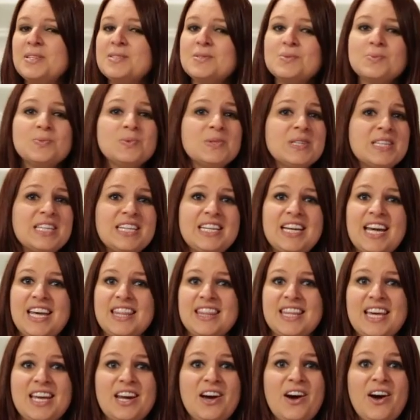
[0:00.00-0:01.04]
it's really
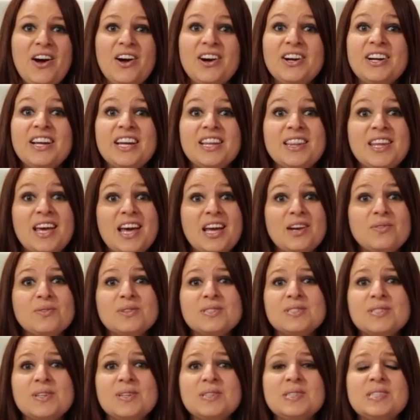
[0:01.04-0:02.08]
not that hard, and the end
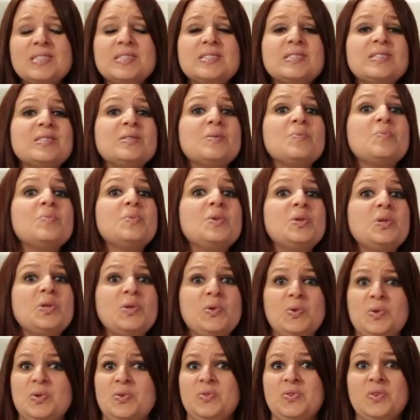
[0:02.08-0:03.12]
result is this
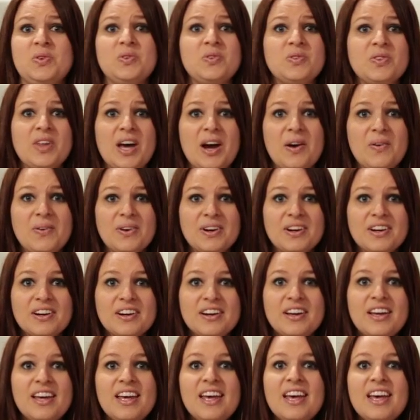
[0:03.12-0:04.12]
beautiful flower.